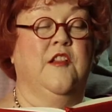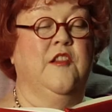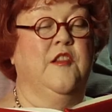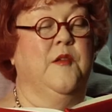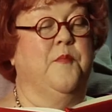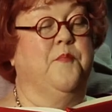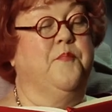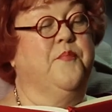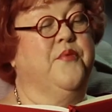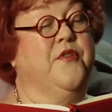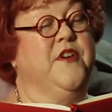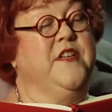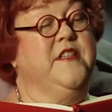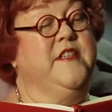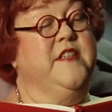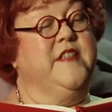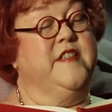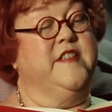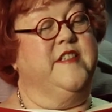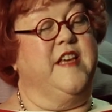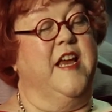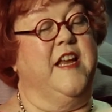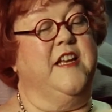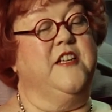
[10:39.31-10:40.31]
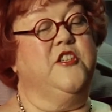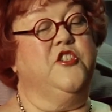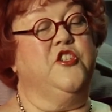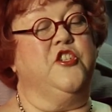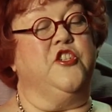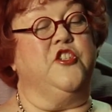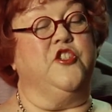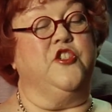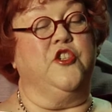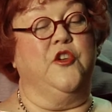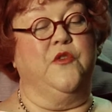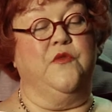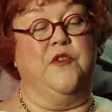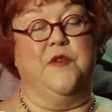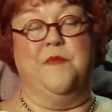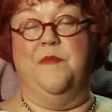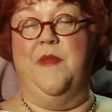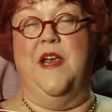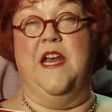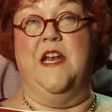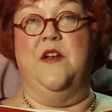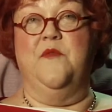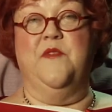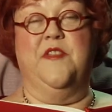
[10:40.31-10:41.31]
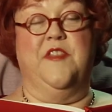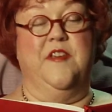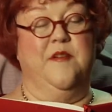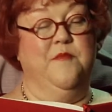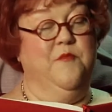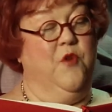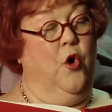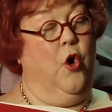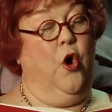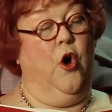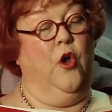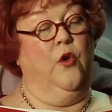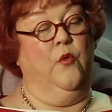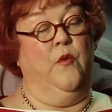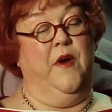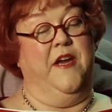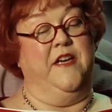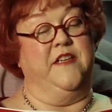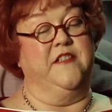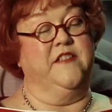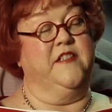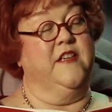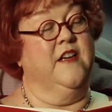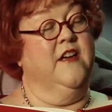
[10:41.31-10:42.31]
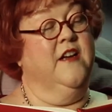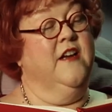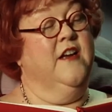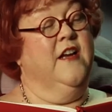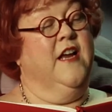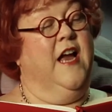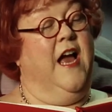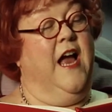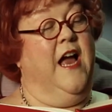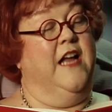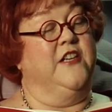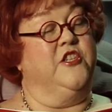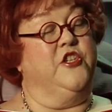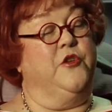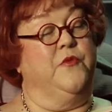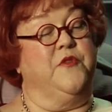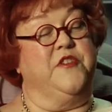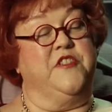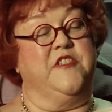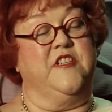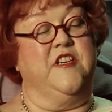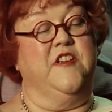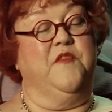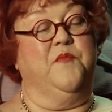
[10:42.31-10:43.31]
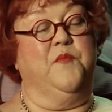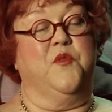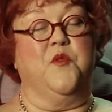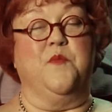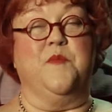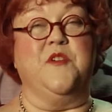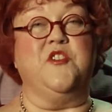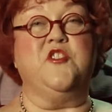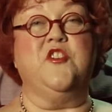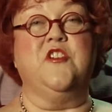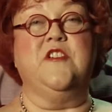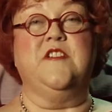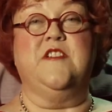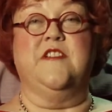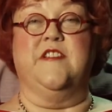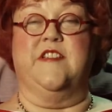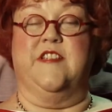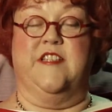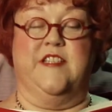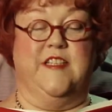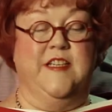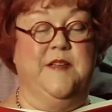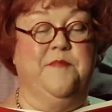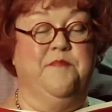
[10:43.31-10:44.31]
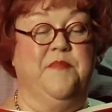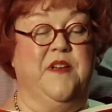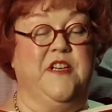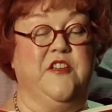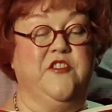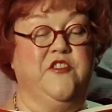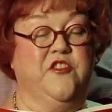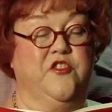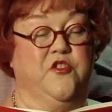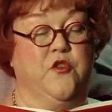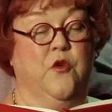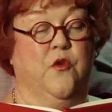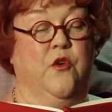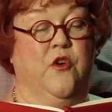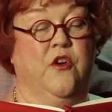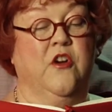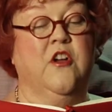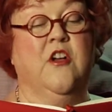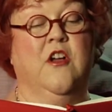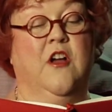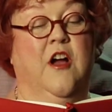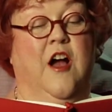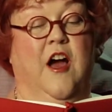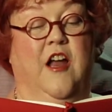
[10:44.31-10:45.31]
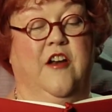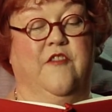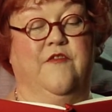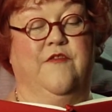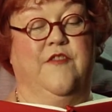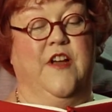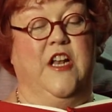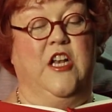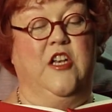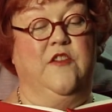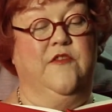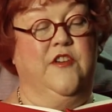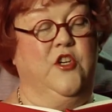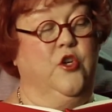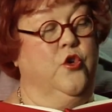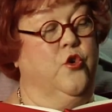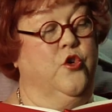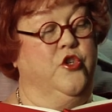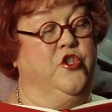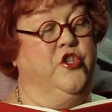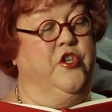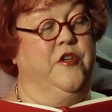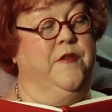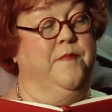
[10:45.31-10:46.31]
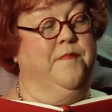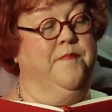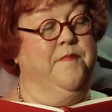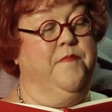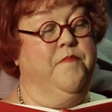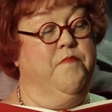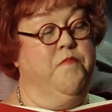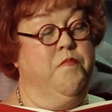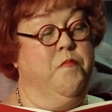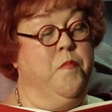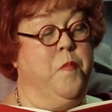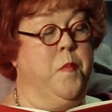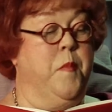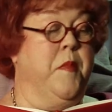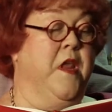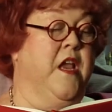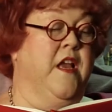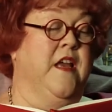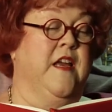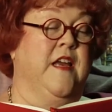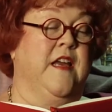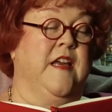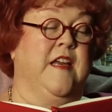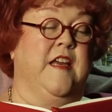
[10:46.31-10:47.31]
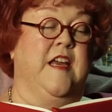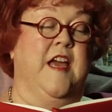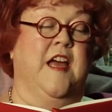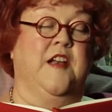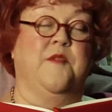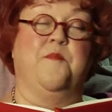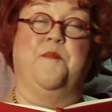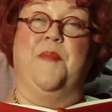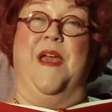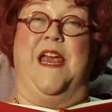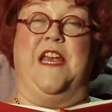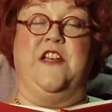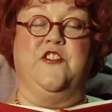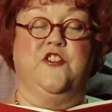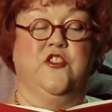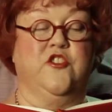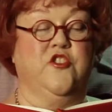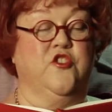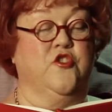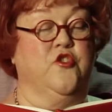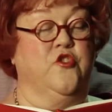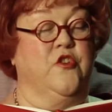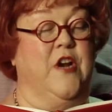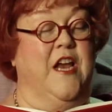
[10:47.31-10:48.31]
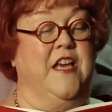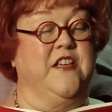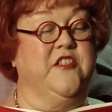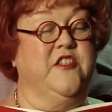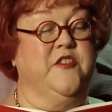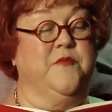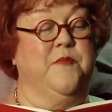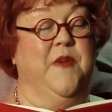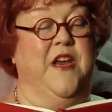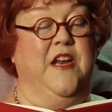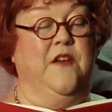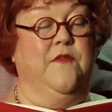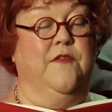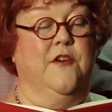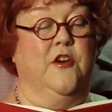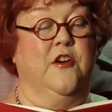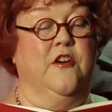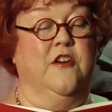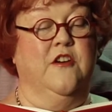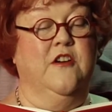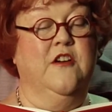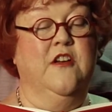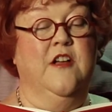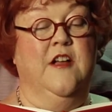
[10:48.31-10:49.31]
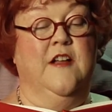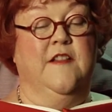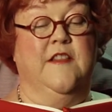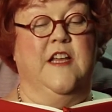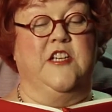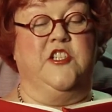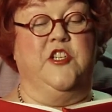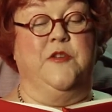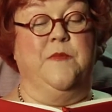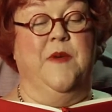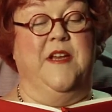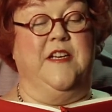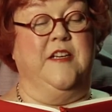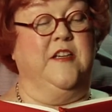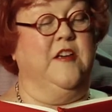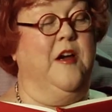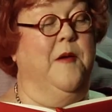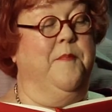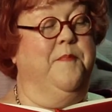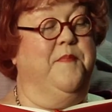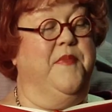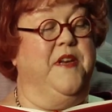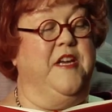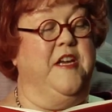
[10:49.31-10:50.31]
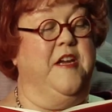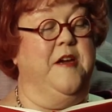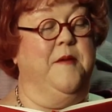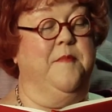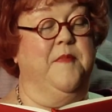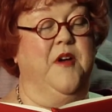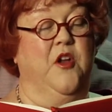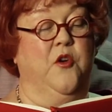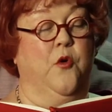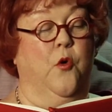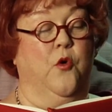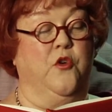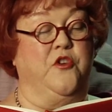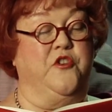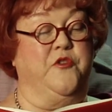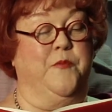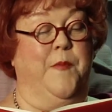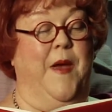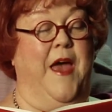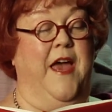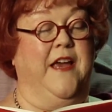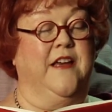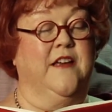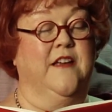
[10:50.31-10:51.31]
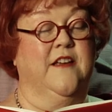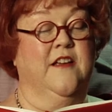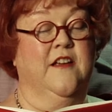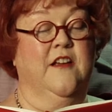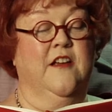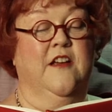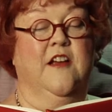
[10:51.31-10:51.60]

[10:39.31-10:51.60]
The prince said she should remain with him always, and she received permission to sleep at his door on a velvet cushion. He had a page's dress made for her, that she might accompany him on horseback,